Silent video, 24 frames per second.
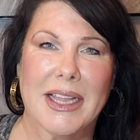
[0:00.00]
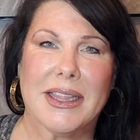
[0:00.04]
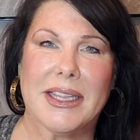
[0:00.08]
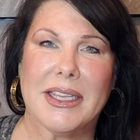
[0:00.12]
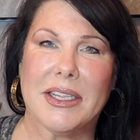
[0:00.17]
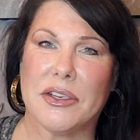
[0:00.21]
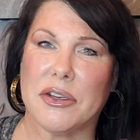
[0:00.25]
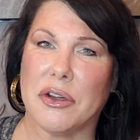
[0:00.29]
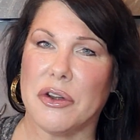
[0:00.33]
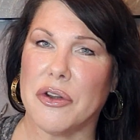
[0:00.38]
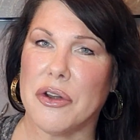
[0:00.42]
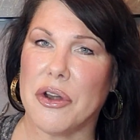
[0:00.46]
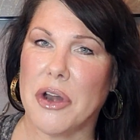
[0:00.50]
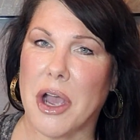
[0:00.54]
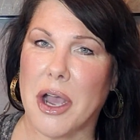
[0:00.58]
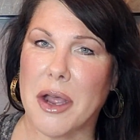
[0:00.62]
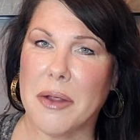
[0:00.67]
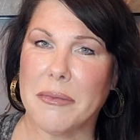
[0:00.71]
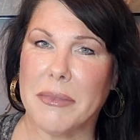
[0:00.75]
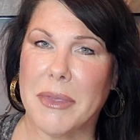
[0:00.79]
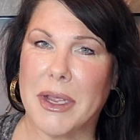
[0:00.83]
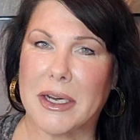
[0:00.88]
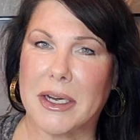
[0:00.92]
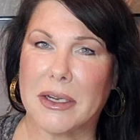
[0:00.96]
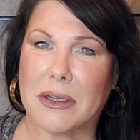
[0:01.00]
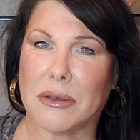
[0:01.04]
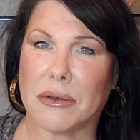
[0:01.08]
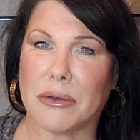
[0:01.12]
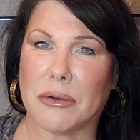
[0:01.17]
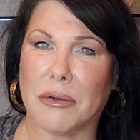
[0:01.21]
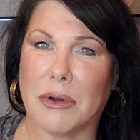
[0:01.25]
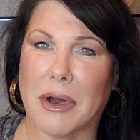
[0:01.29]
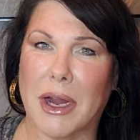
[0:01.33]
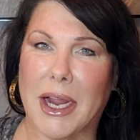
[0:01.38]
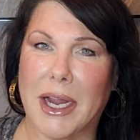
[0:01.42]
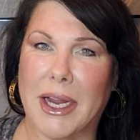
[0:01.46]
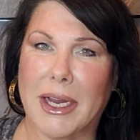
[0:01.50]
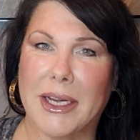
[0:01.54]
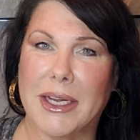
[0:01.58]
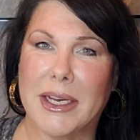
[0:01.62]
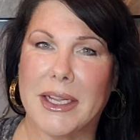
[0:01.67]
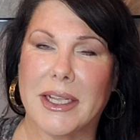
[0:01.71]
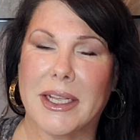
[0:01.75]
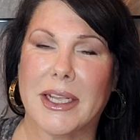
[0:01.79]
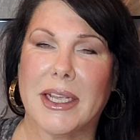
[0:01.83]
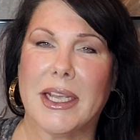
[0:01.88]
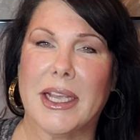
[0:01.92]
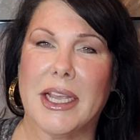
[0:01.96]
these are not medical grade.